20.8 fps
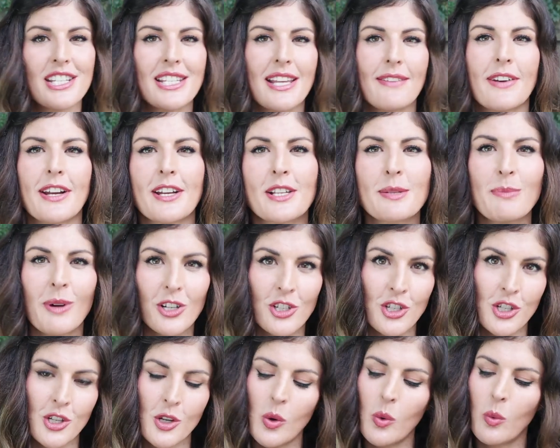seven X Mark
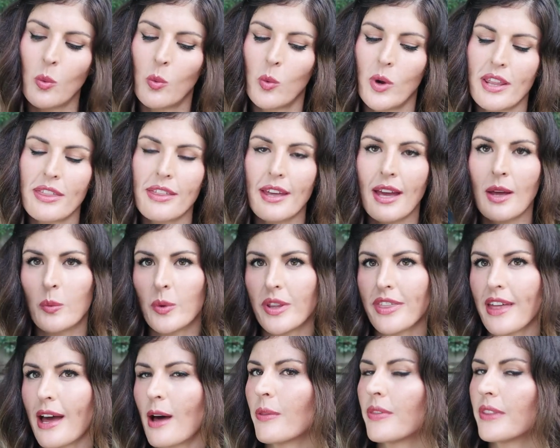two with and
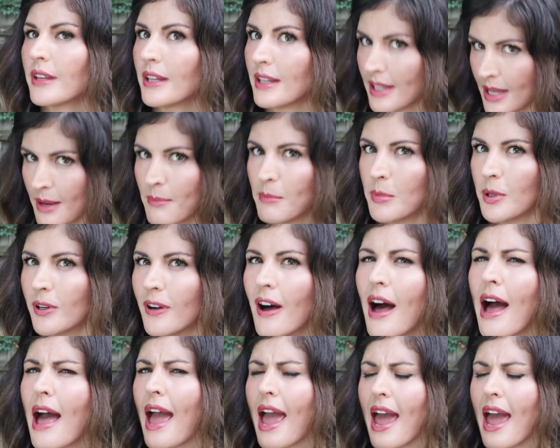without the gimbal.